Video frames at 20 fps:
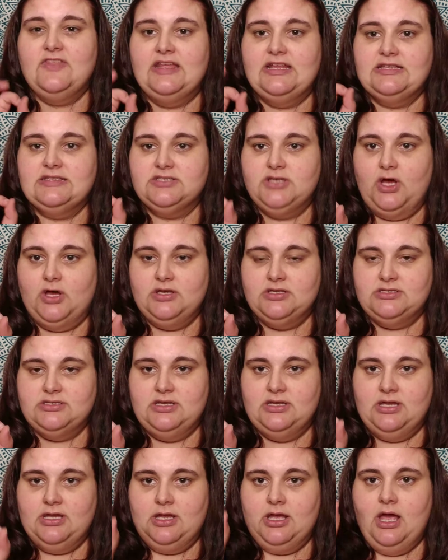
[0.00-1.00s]
that is
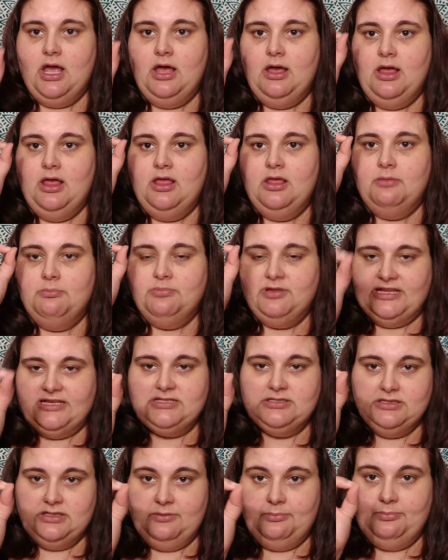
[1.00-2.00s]
causing
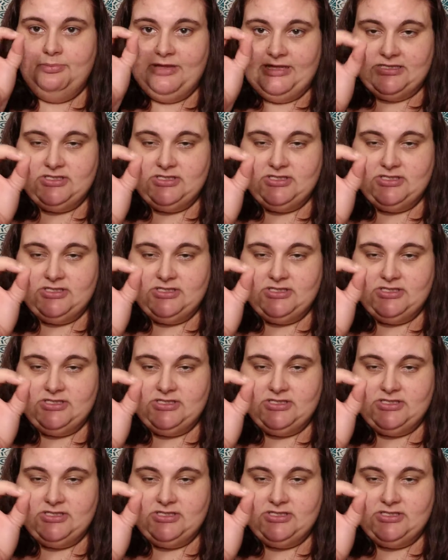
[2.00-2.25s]
the